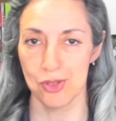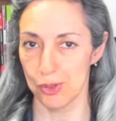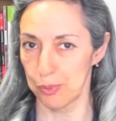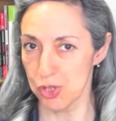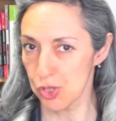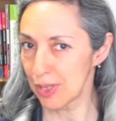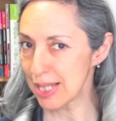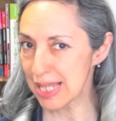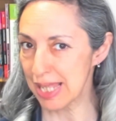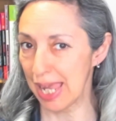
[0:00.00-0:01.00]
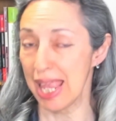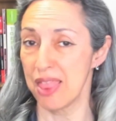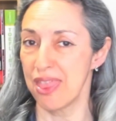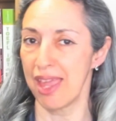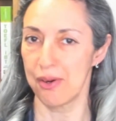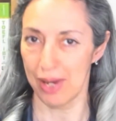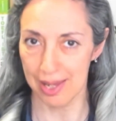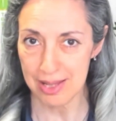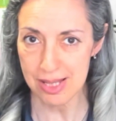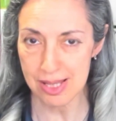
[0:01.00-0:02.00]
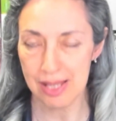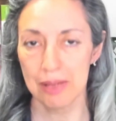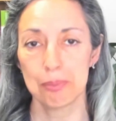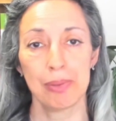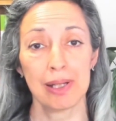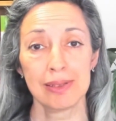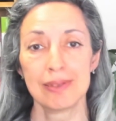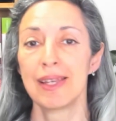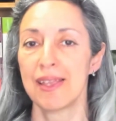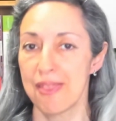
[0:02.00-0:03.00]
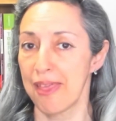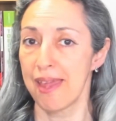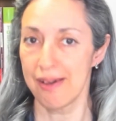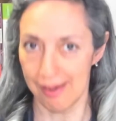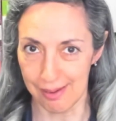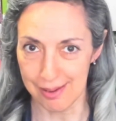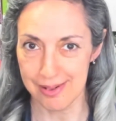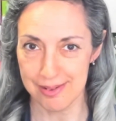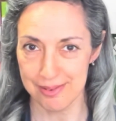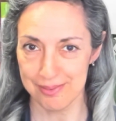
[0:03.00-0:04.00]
so we shouldn't say there is, but there are.